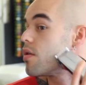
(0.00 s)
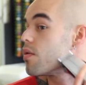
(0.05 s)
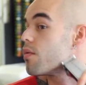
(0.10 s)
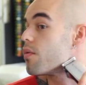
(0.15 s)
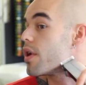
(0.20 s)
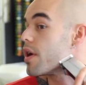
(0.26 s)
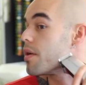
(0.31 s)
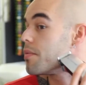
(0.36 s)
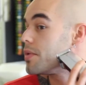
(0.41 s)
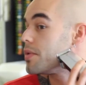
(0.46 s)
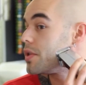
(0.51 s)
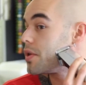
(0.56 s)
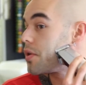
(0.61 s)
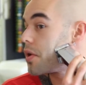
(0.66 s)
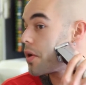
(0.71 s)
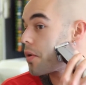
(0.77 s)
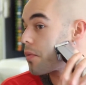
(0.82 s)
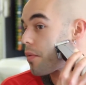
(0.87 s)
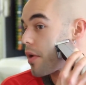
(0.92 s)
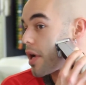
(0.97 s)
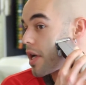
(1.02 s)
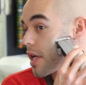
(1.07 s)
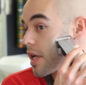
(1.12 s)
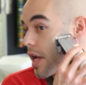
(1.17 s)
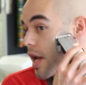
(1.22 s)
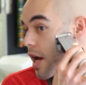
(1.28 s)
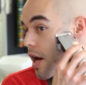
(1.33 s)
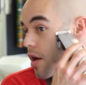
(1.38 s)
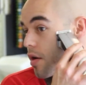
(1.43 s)
where I'm doing right
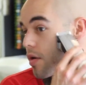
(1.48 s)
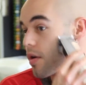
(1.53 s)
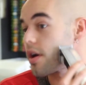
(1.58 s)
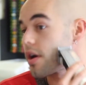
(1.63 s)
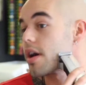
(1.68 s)
now